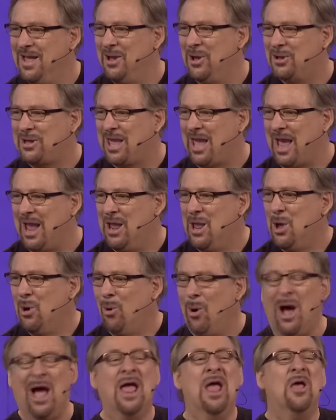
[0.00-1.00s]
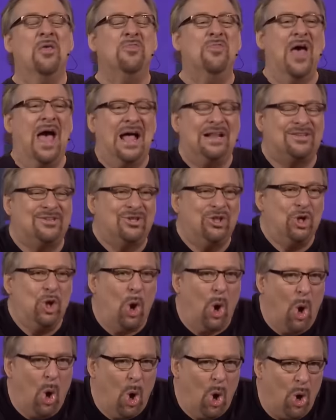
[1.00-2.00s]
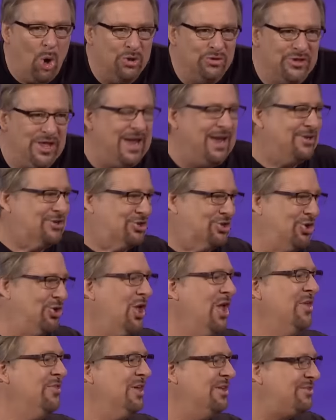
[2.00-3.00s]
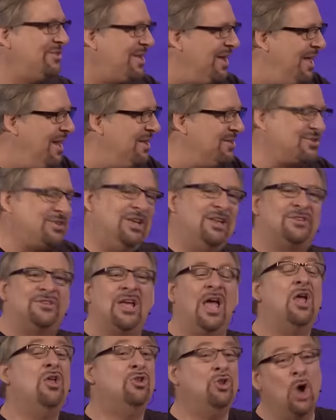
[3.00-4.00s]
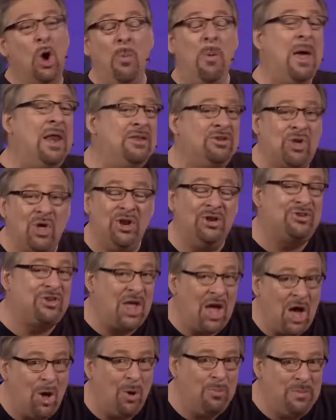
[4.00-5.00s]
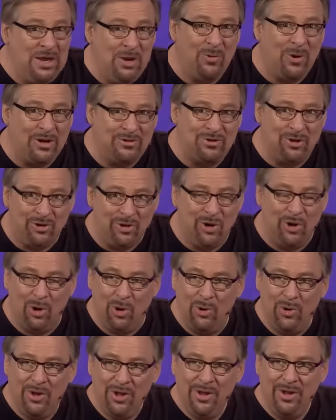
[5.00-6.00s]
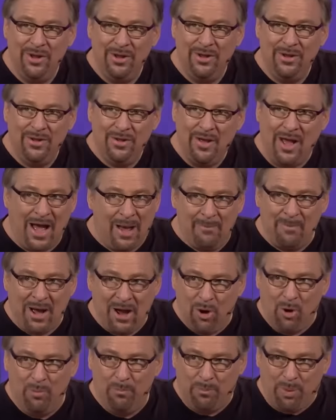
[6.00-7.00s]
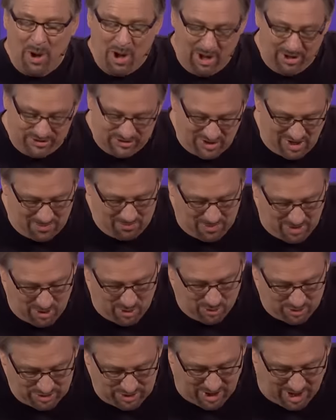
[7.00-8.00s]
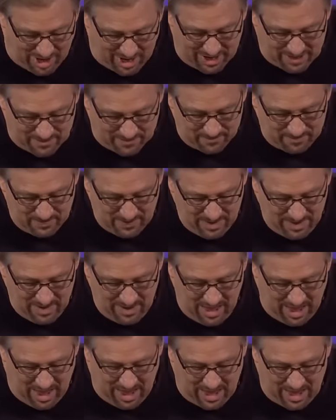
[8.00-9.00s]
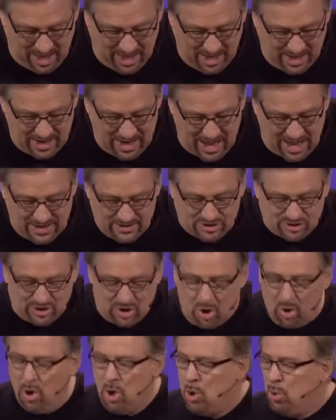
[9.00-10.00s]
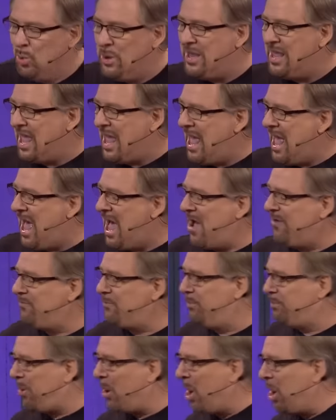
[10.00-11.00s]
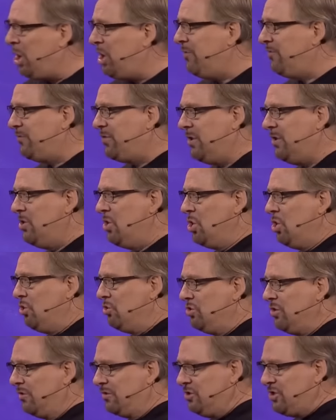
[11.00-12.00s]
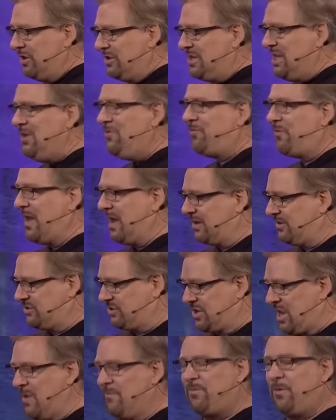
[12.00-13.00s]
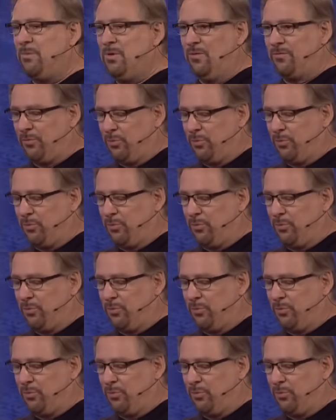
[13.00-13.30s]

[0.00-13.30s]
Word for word: Okay, why? That's the old nature, the tendency to say, nobody's going to tell me what to do. I'm my own boss, I'm my own God. And so we have, part of the defects come from you